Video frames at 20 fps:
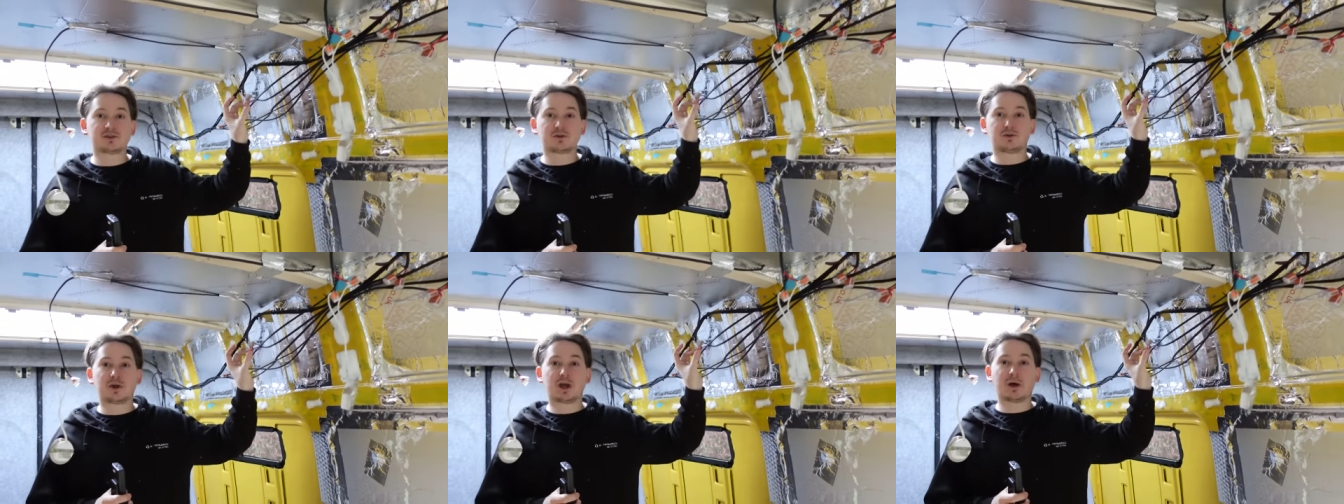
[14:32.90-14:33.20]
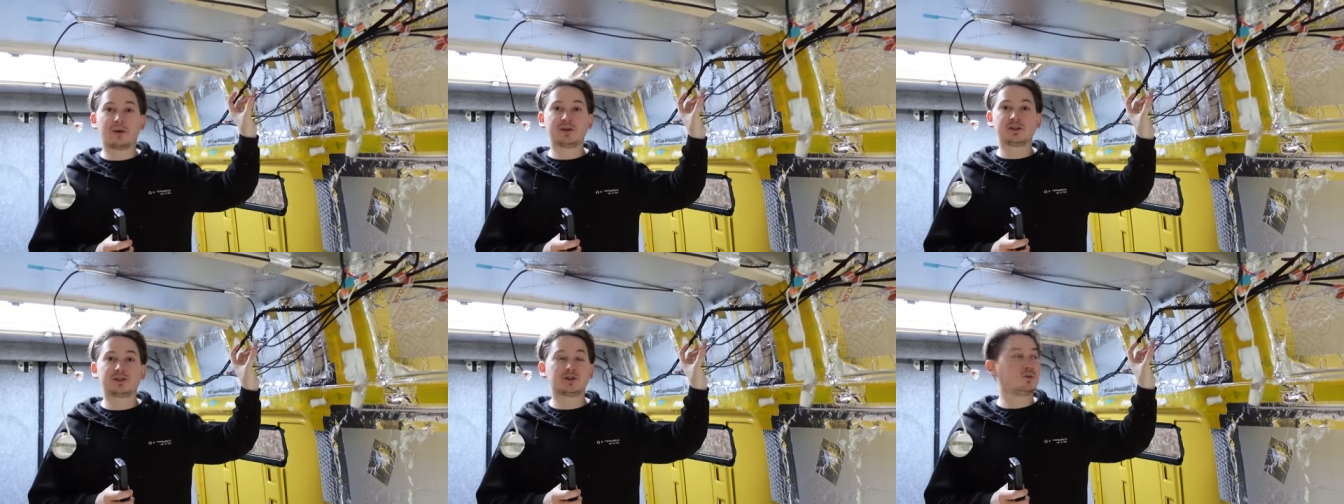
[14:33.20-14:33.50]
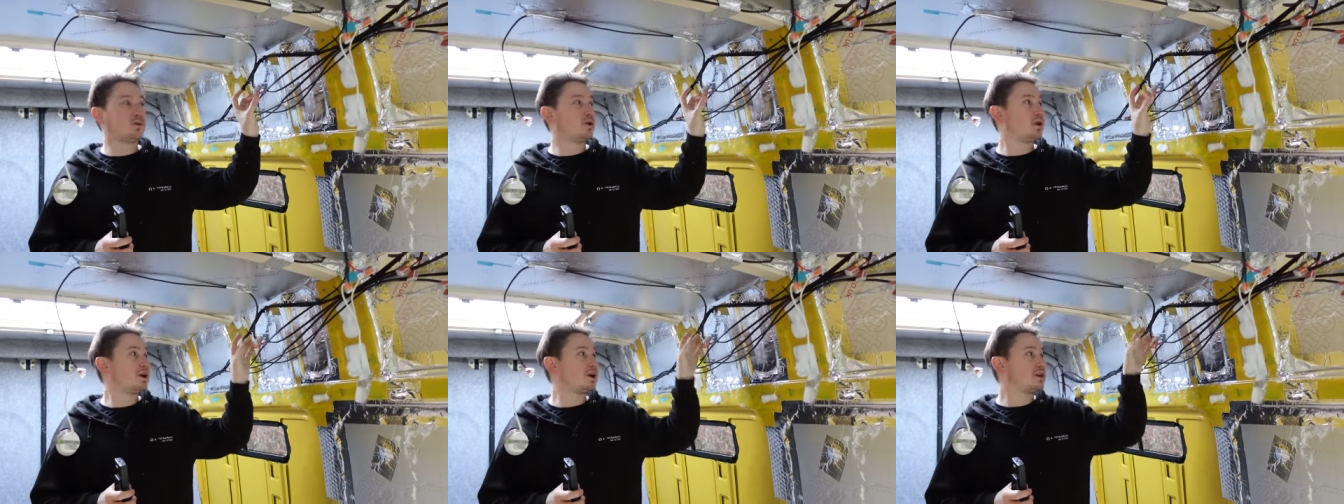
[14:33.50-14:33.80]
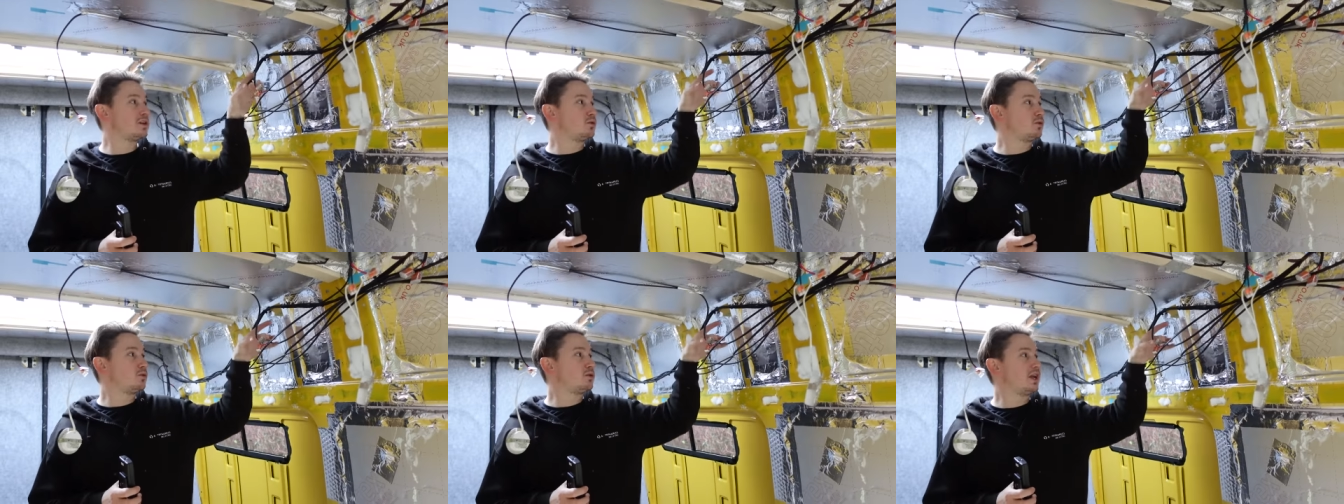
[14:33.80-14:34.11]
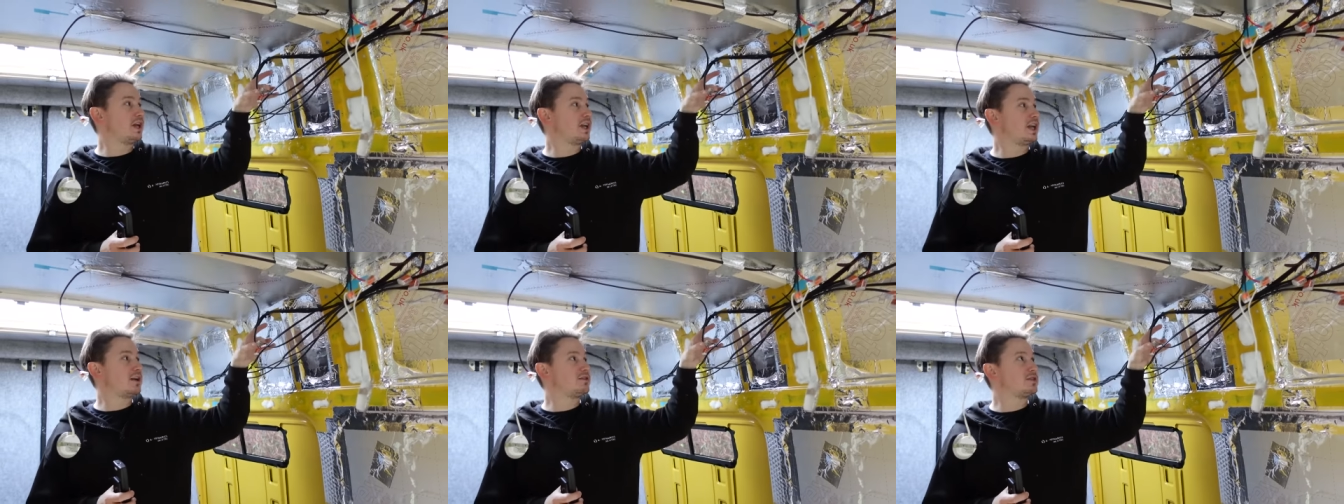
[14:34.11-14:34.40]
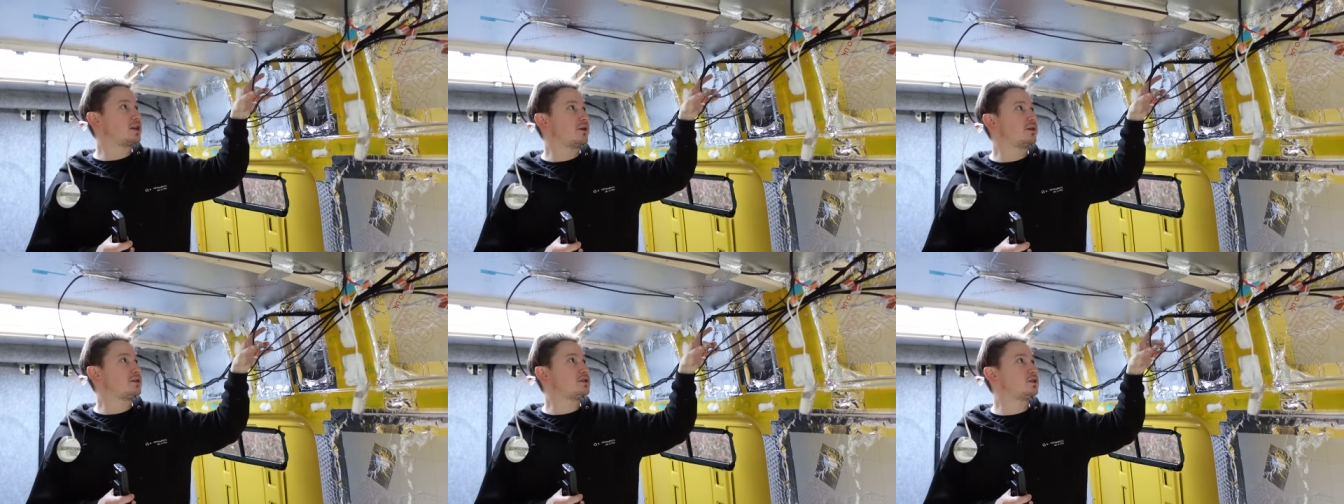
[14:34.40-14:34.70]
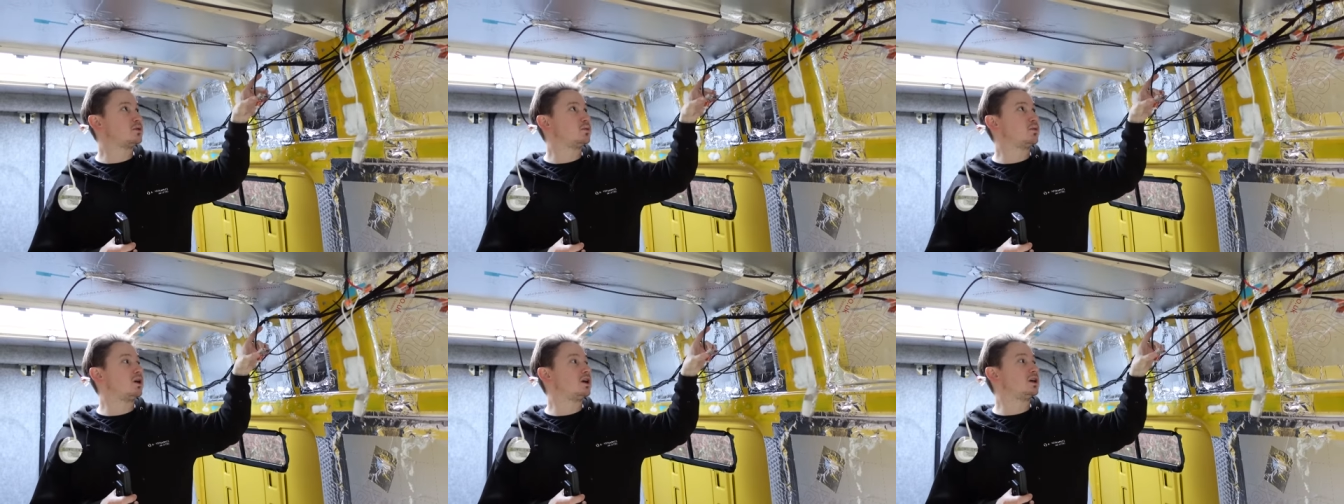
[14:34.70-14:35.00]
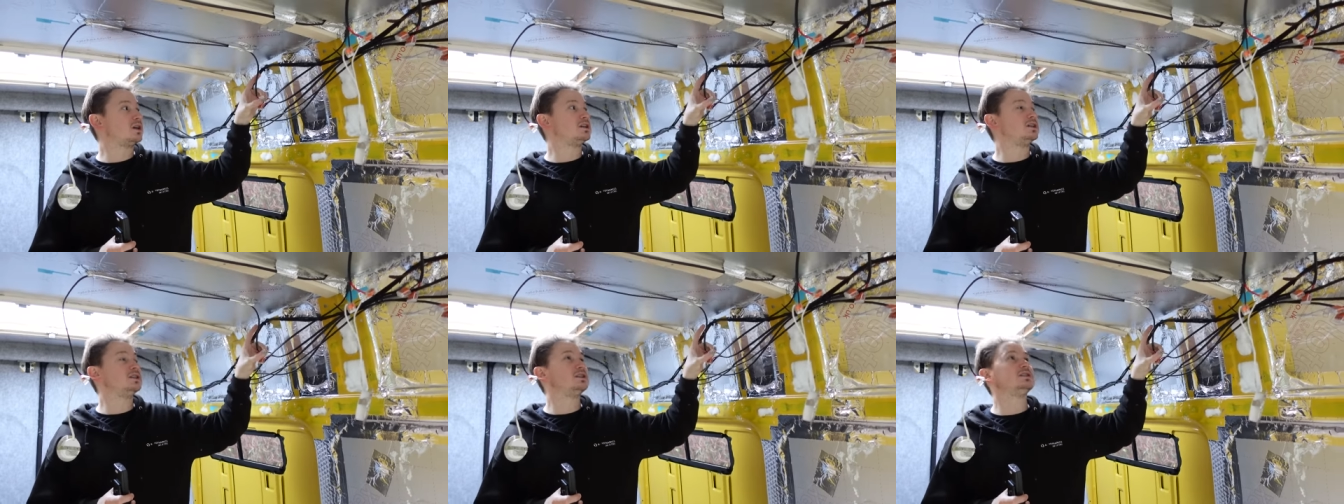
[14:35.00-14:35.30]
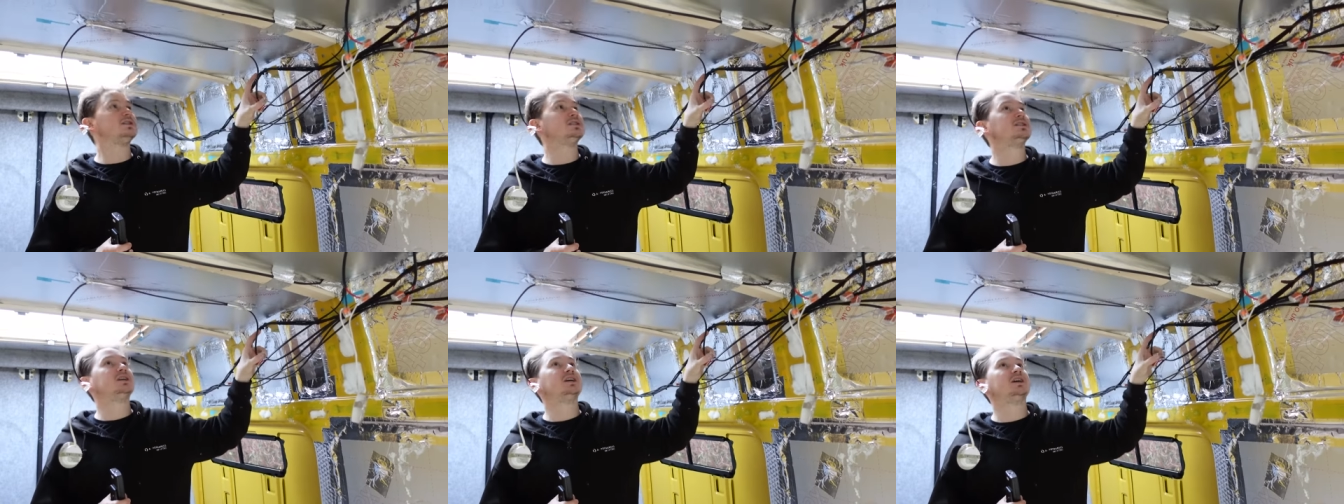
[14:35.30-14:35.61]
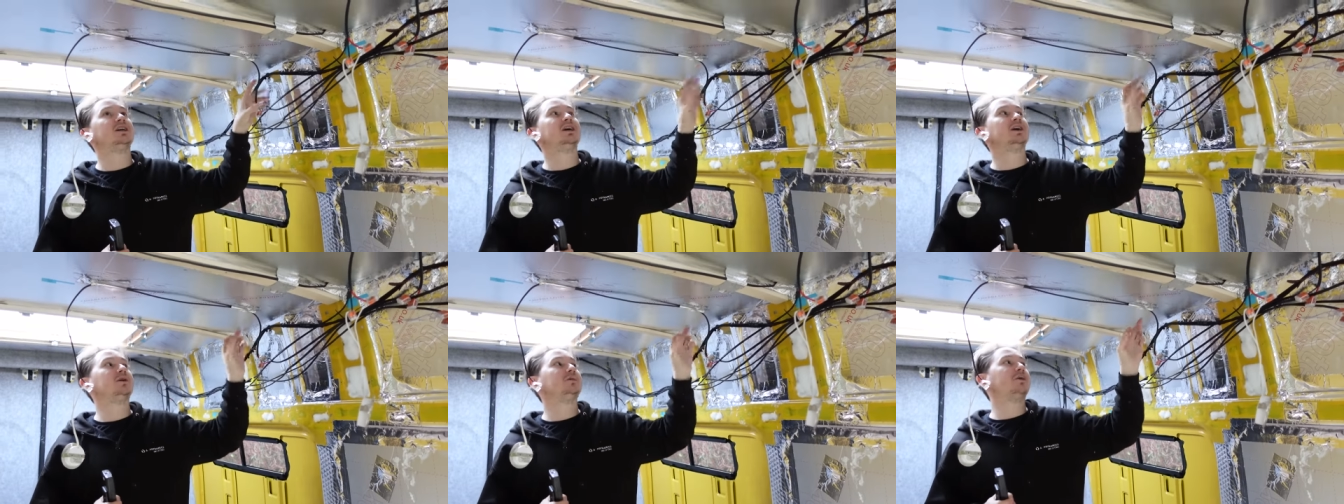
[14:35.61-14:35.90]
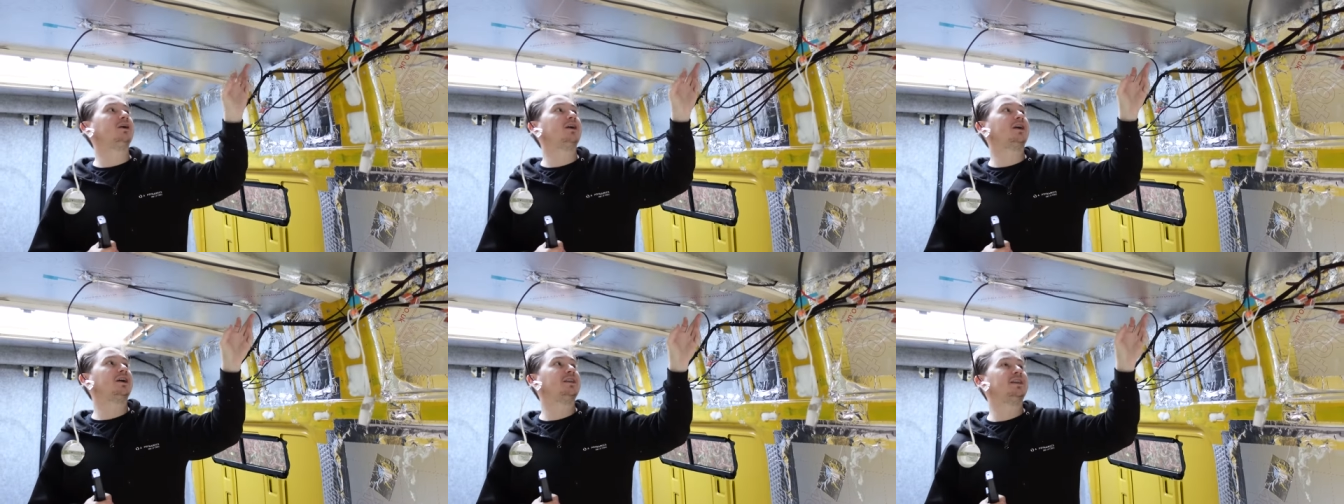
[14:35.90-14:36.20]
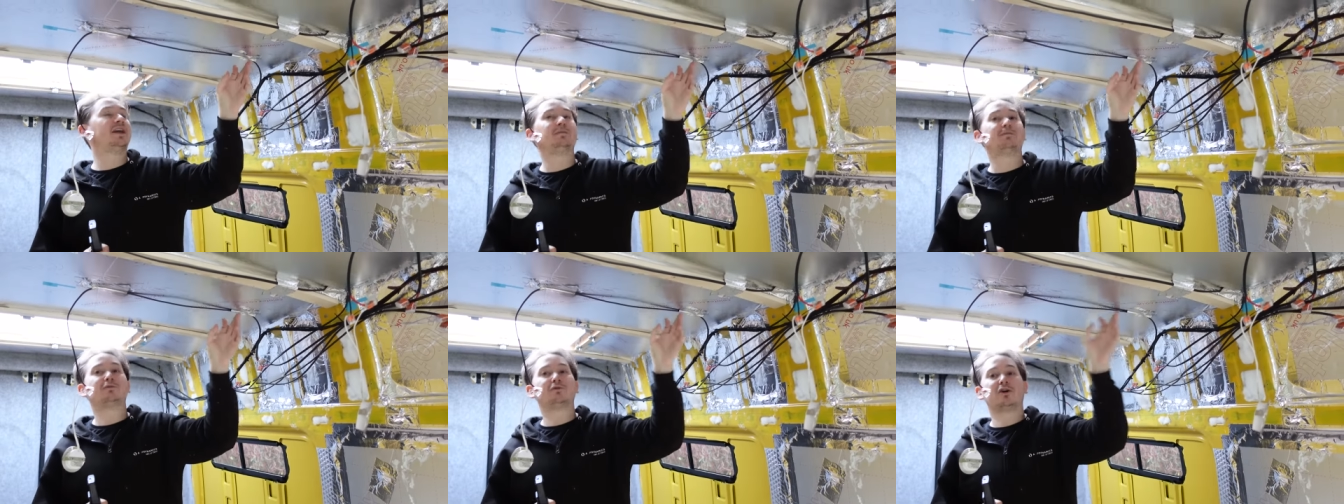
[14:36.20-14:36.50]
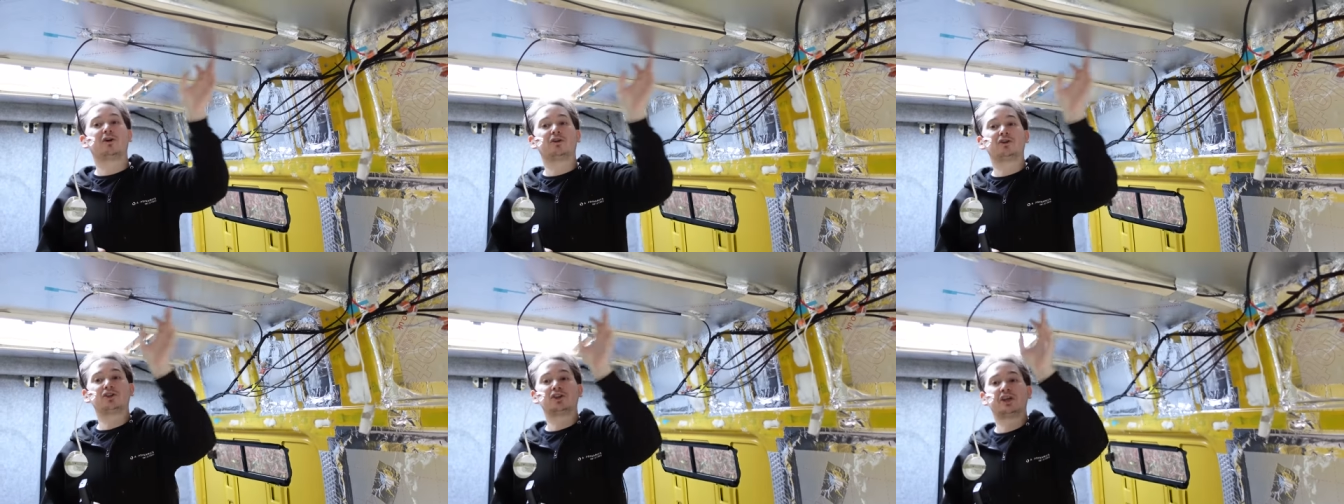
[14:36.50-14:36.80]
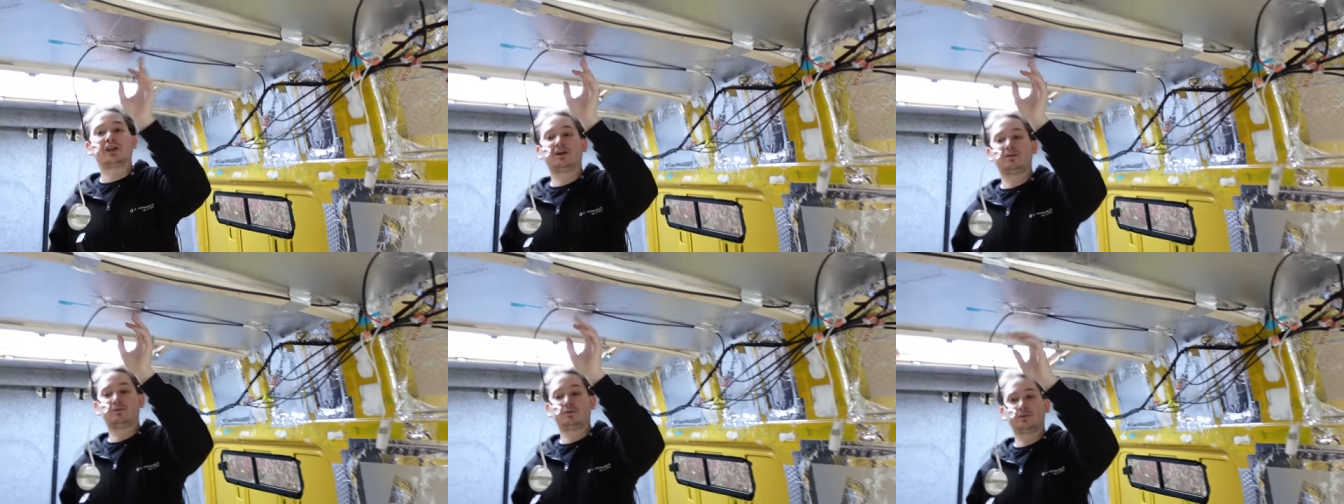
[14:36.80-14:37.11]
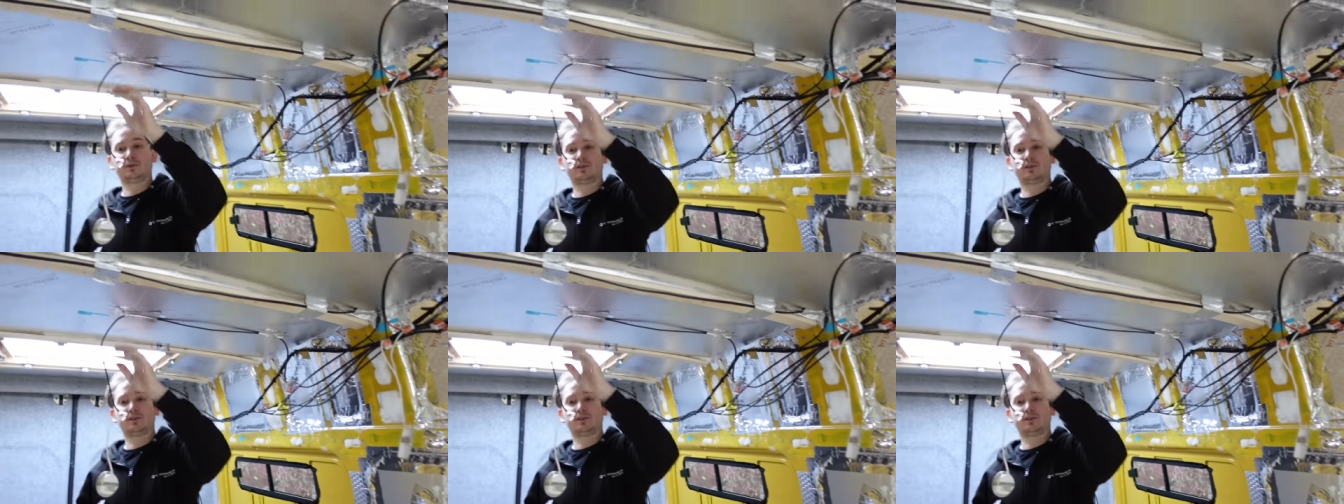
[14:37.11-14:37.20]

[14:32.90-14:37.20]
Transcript: all go into one, all negatives go into one. I can then branch out